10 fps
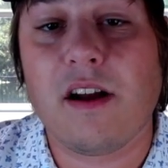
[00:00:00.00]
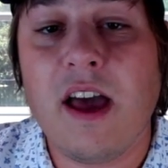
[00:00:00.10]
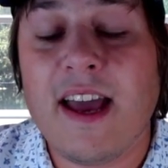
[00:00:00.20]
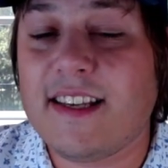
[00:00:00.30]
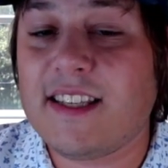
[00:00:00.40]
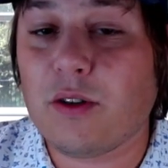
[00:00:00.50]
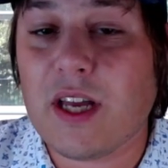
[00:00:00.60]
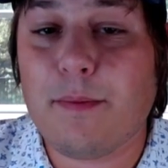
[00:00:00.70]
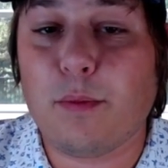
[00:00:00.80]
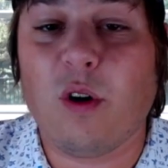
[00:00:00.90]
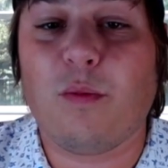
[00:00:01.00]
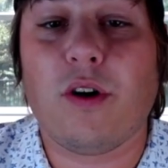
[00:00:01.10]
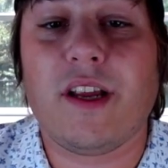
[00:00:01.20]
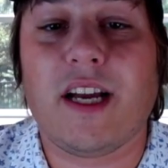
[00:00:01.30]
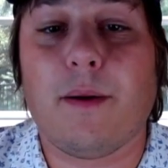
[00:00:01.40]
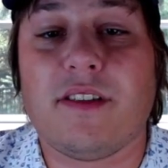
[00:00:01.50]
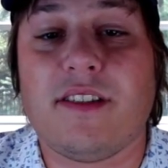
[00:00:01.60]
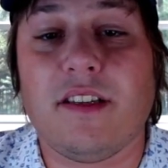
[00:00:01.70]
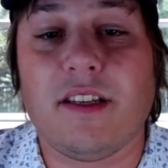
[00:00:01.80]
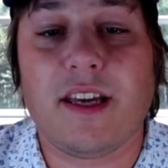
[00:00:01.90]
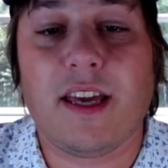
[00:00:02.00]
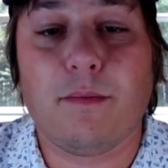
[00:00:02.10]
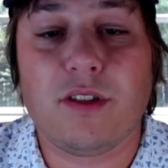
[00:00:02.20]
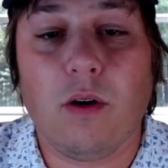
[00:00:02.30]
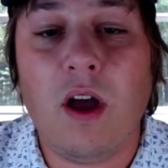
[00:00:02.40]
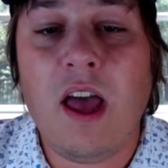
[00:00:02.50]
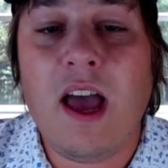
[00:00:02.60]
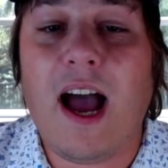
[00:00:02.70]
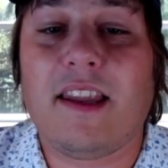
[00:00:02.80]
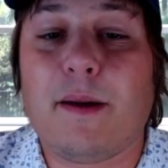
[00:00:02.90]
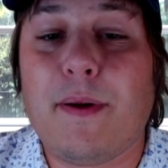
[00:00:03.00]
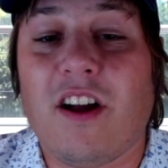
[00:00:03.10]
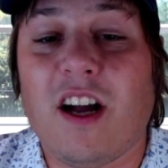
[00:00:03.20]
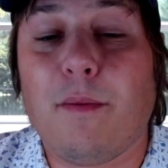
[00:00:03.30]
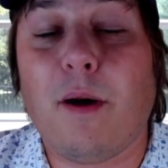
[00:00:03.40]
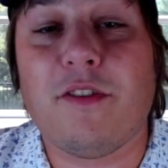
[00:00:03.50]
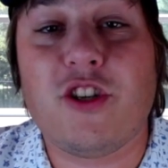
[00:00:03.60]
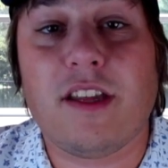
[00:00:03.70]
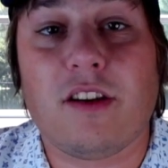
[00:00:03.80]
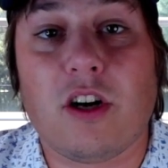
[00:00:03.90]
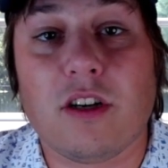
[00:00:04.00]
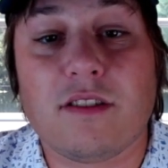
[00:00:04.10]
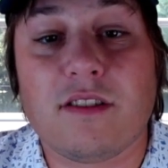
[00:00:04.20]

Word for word: He's still capable of putting up a ceiling game, so I like pairing him up with Jalen Hurts,